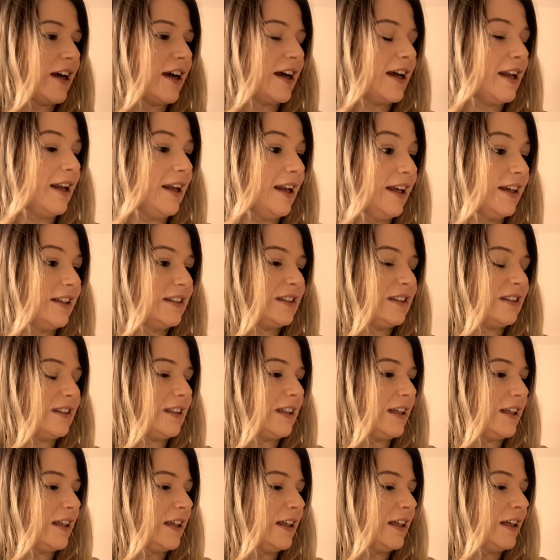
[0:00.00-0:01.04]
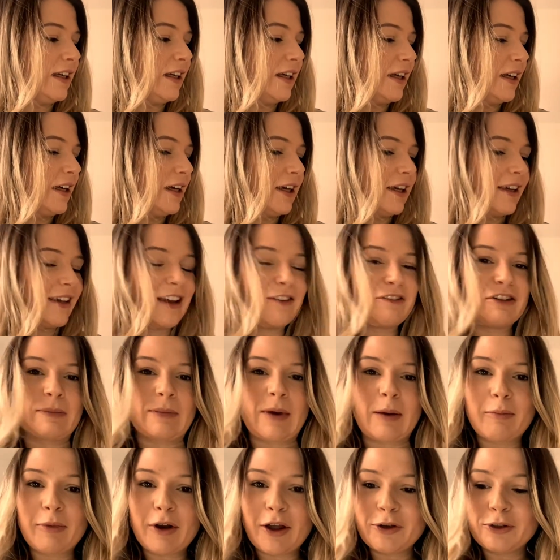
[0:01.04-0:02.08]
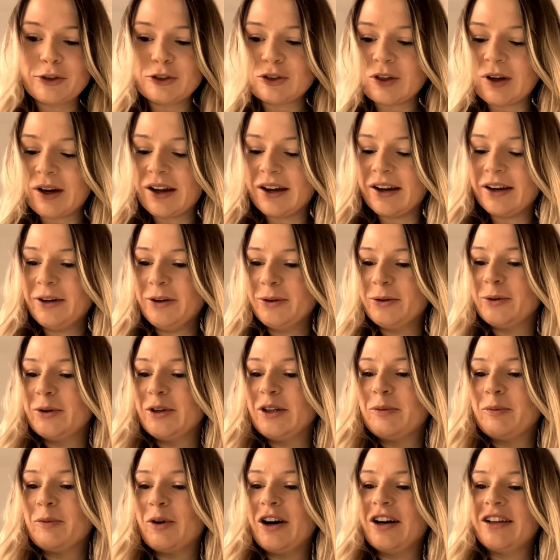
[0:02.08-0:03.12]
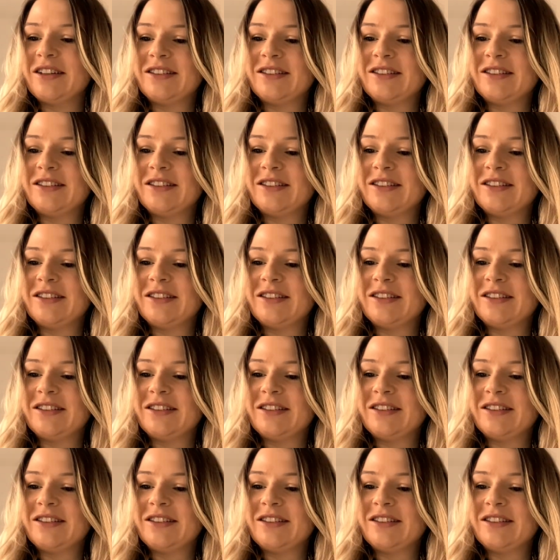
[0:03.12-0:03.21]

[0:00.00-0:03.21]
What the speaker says: Let's see. Get rid of my blow dryer, all in one,